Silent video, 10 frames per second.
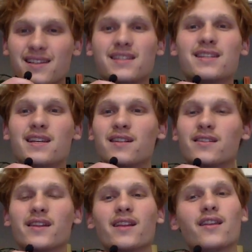zeal
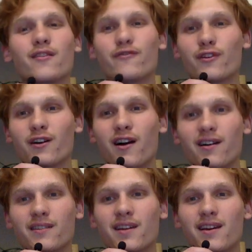and that love for
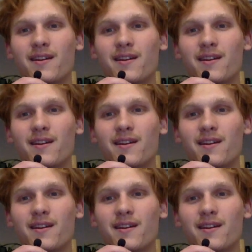God